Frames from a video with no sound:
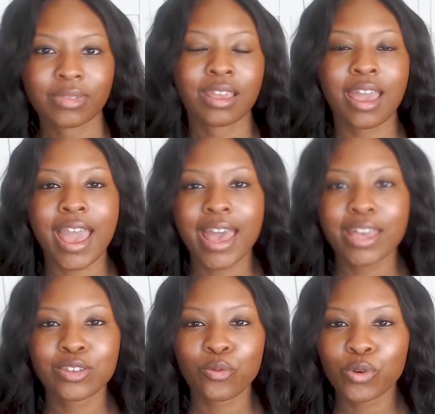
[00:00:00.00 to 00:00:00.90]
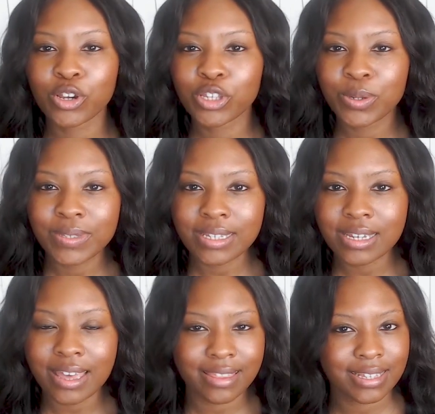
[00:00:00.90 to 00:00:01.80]
And we're
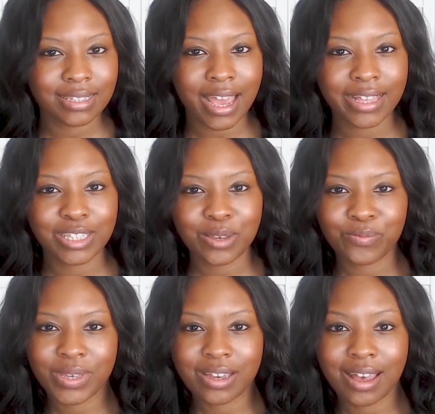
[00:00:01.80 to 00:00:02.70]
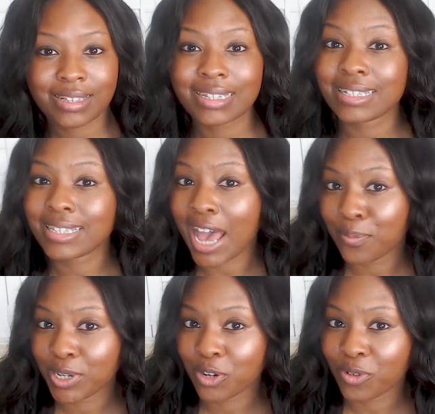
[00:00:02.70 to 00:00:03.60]
using this tense because it's
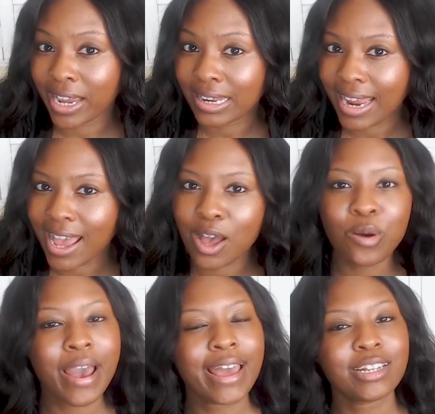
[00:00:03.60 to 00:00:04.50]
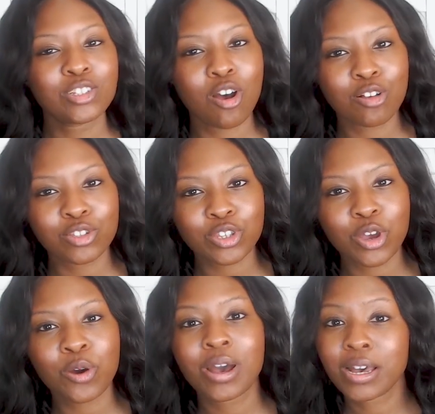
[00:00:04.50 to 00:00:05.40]
happening right now, and it's
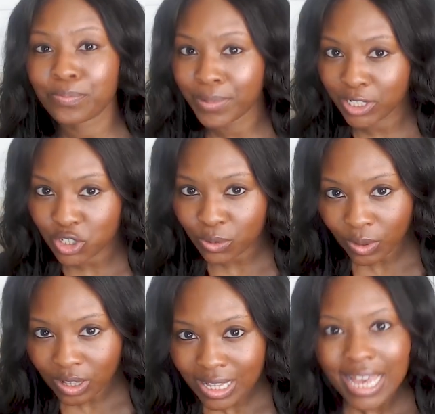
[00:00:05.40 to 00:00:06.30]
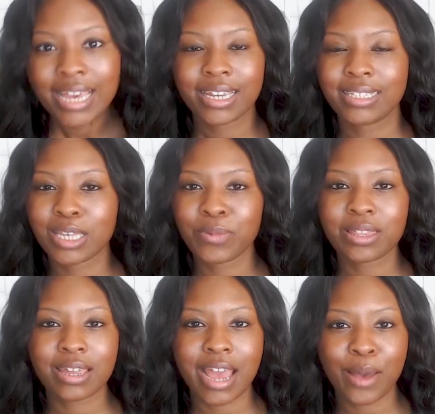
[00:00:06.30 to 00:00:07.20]
also habitual. It's something
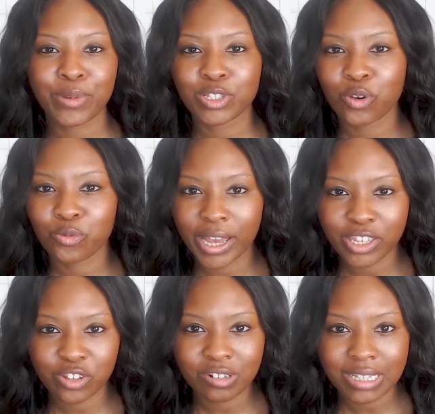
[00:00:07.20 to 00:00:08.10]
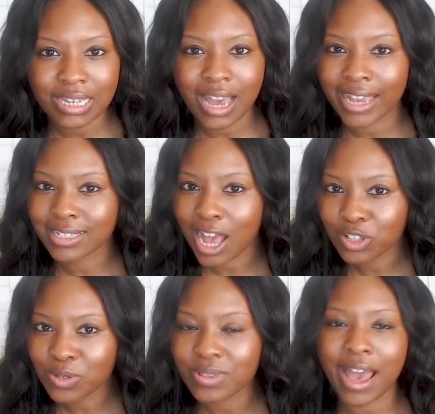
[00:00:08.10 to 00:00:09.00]
that happens regularly. I tell
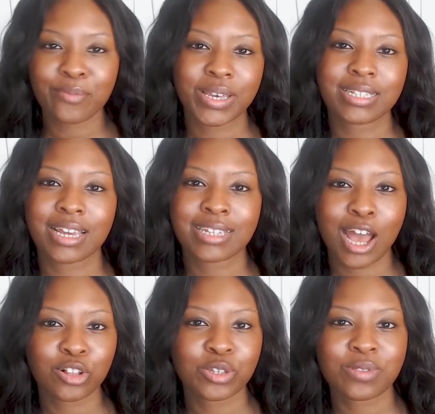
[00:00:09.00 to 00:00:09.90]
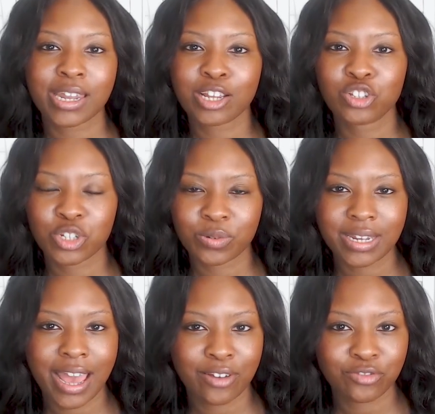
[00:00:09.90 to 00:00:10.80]
you that because I tell you that I do it
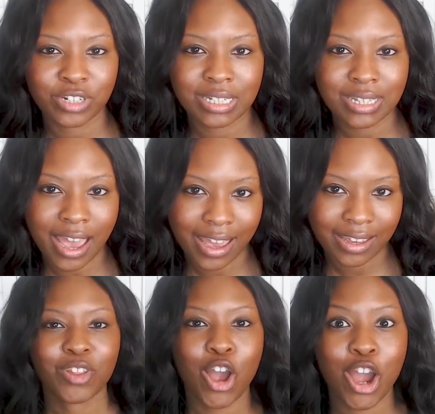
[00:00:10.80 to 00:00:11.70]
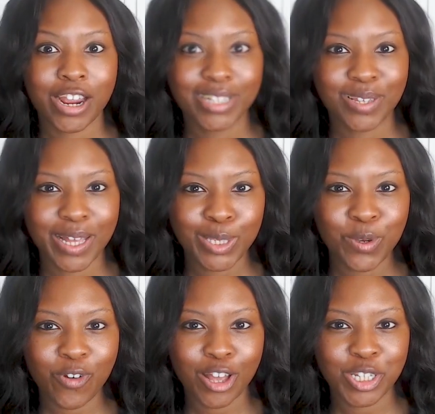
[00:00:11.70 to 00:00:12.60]
every day. All right, so let's
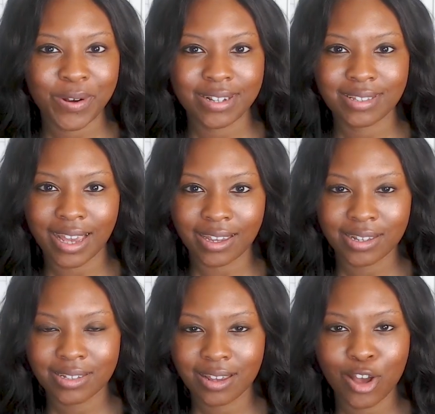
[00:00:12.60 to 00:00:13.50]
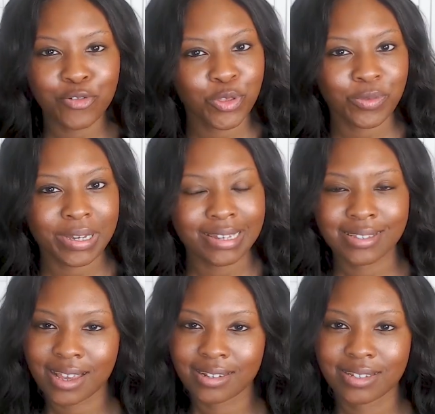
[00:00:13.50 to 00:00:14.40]
move on to our second of three
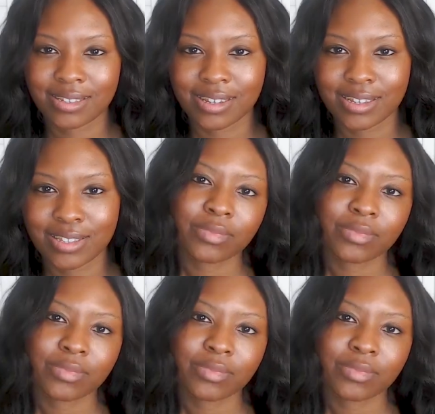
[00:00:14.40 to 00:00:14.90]
sentences.